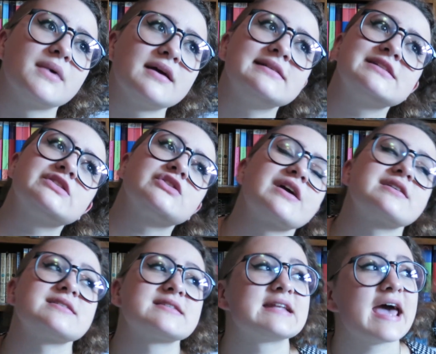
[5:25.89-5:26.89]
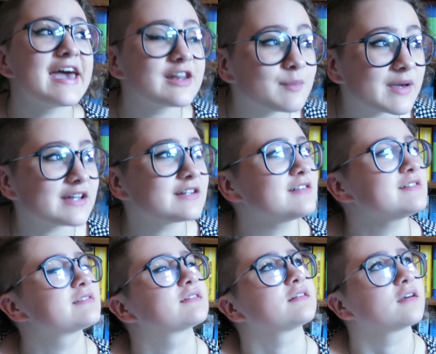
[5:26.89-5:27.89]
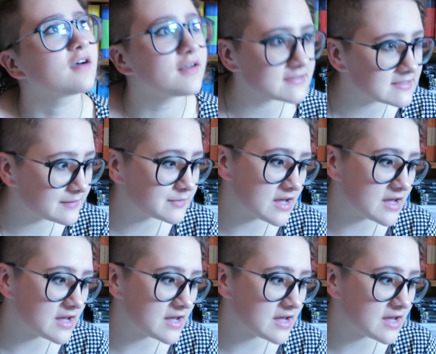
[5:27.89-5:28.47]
illustrators and animators and concept